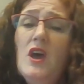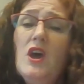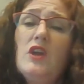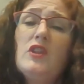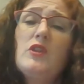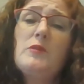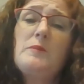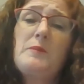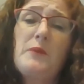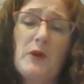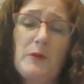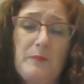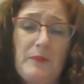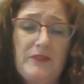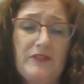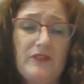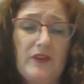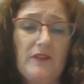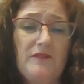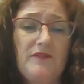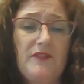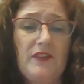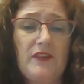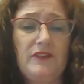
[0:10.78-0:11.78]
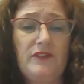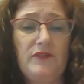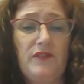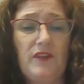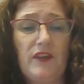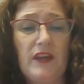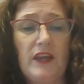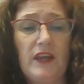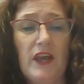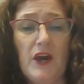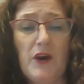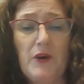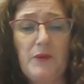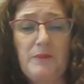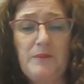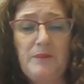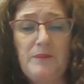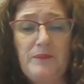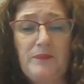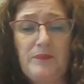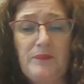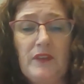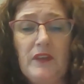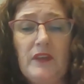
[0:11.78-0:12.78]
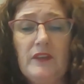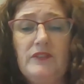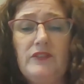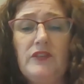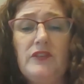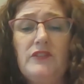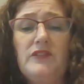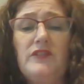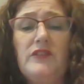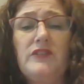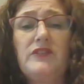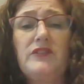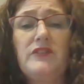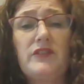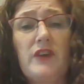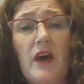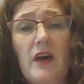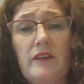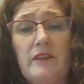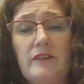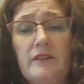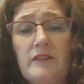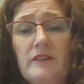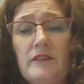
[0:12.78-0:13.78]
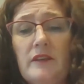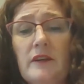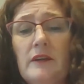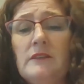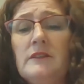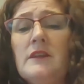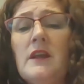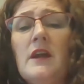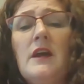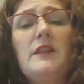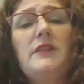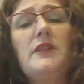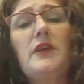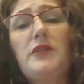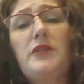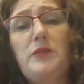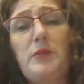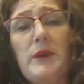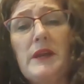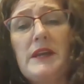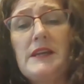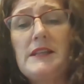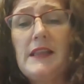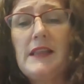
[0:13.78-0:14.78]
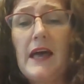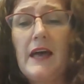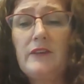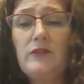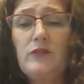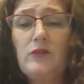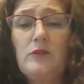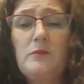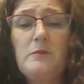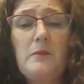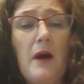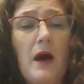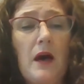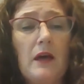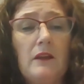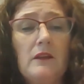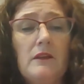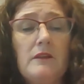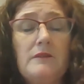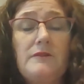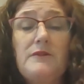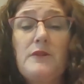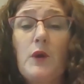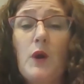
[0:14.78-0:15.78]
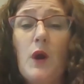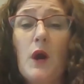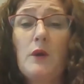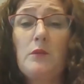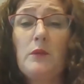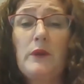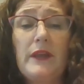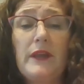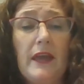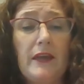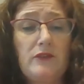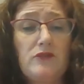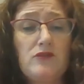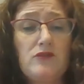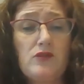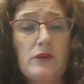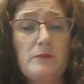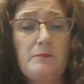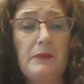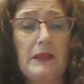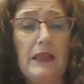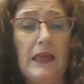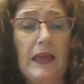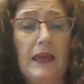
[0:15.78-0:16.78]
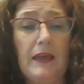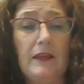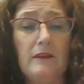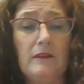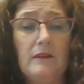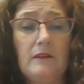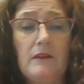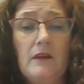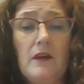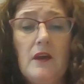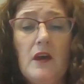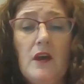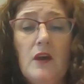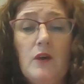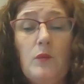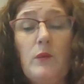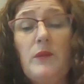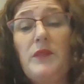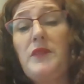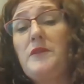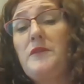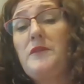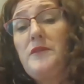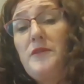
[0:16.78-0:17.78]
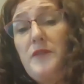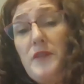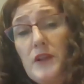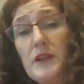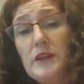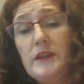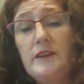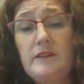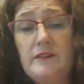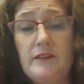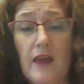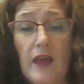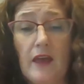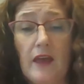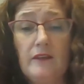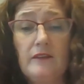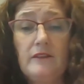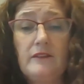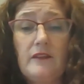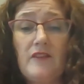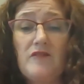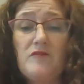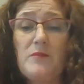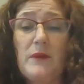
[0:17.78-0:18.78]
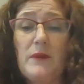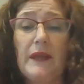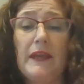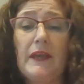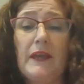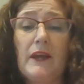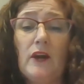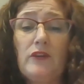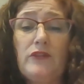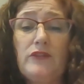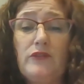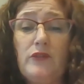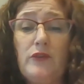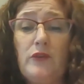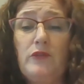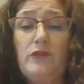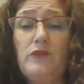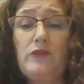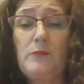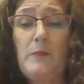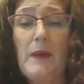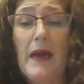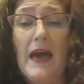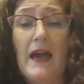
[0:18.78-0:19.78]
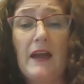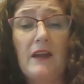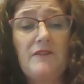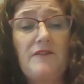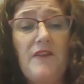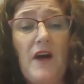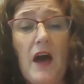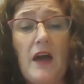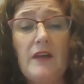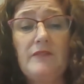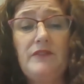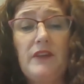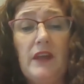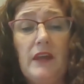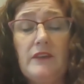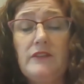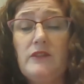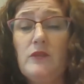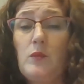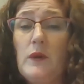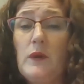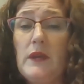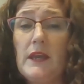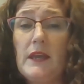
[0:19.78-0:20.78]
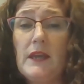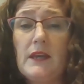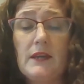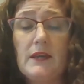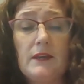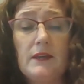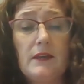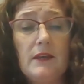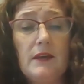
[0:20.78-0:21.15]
The purpose of this video is to discuss the three-classroom model for our reentry plan with the full intent of bringing our students back 5 days a week.